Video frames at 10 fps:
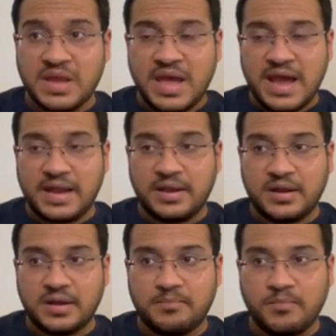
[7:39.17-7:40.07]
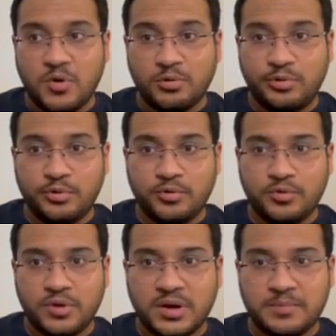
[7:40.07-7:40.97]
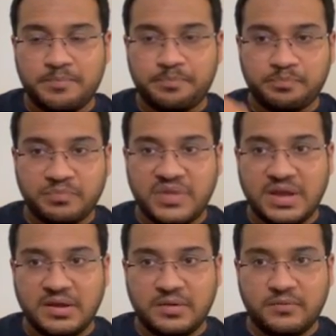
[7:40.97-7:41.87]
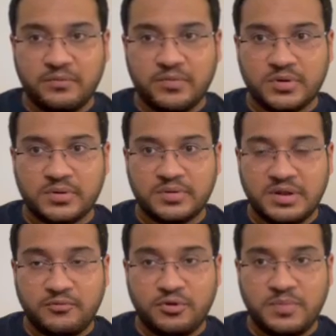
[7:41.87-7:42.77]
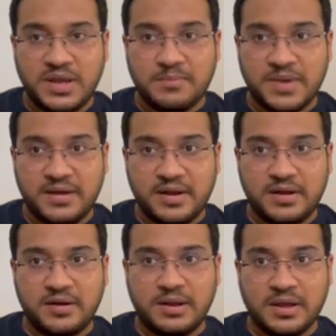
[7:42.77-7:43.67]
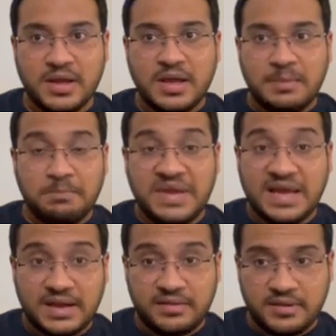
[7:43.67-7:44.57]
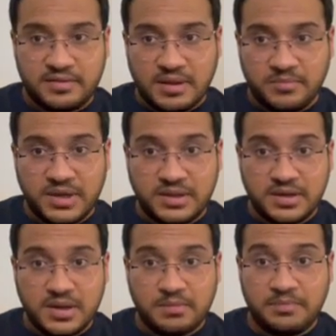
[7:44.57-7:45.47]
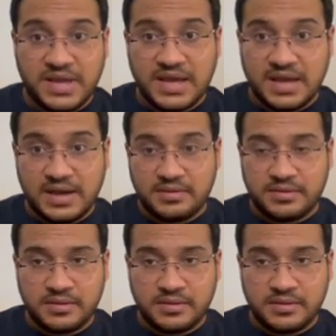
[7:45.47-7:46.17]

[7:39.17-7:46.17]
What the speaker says: And also there would be a mandatory BLS examination, a BLS